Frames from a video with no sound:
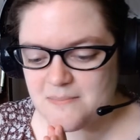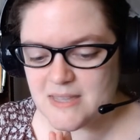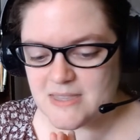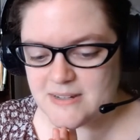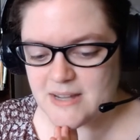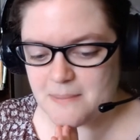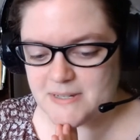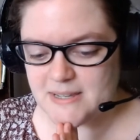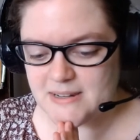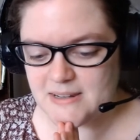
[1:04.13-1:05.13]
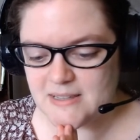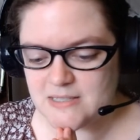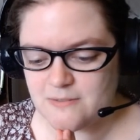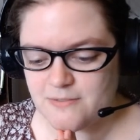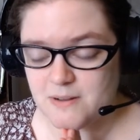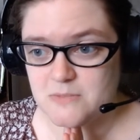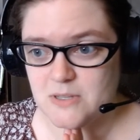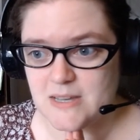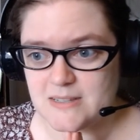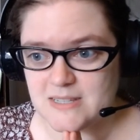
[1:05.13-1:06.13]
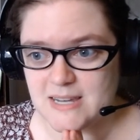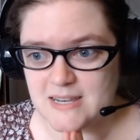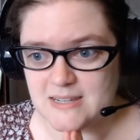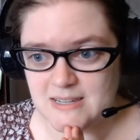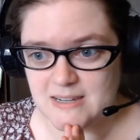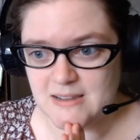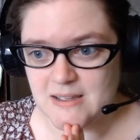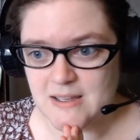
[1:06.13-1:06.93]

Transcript: made the top 10 list from 2019.